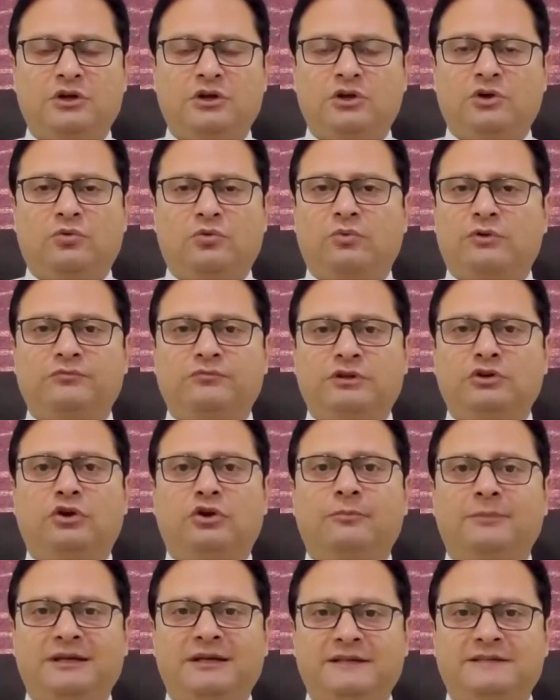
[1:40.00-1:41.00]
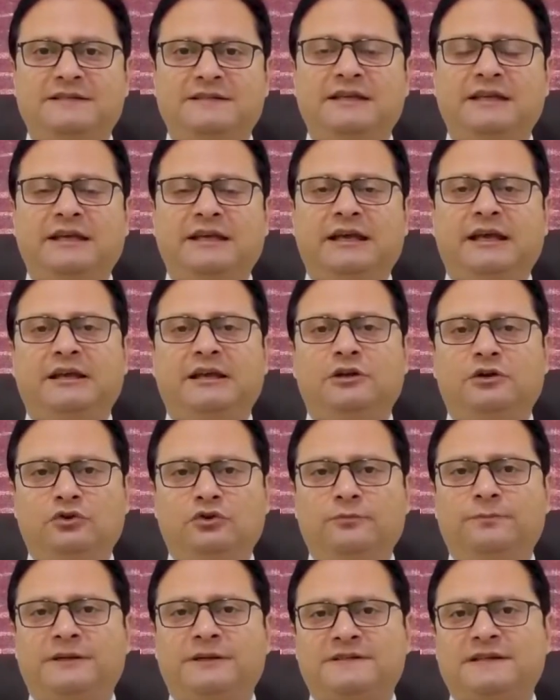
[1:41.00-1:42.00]
what we normally see in
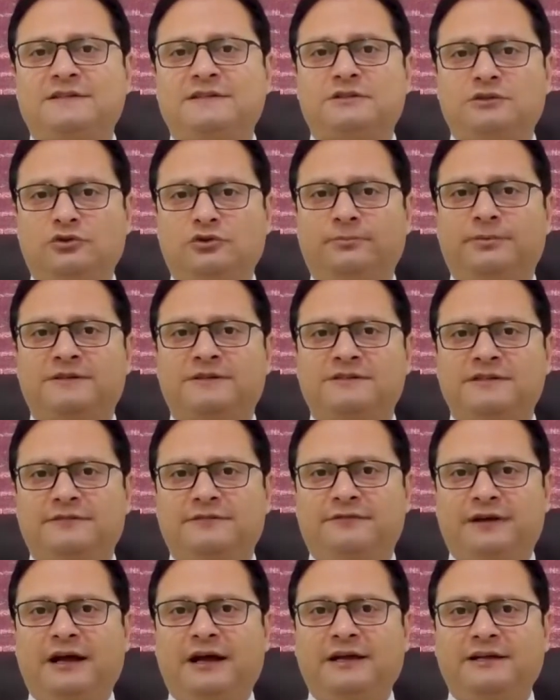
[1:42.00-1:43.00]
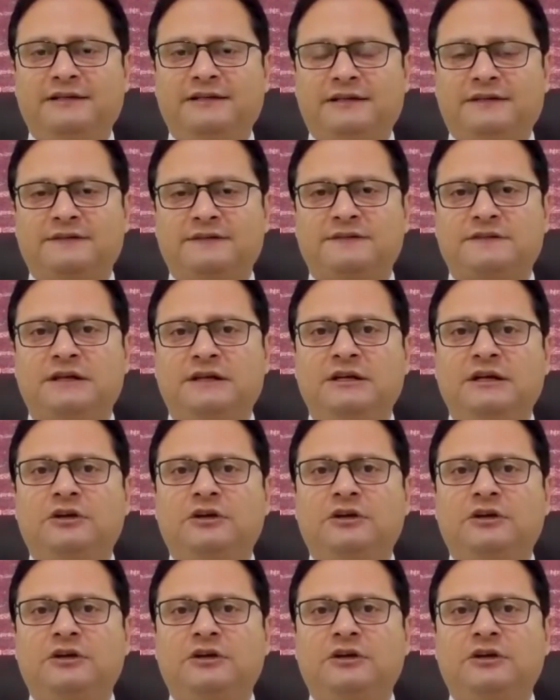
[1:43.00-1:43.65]
lupus as lupus nephritis.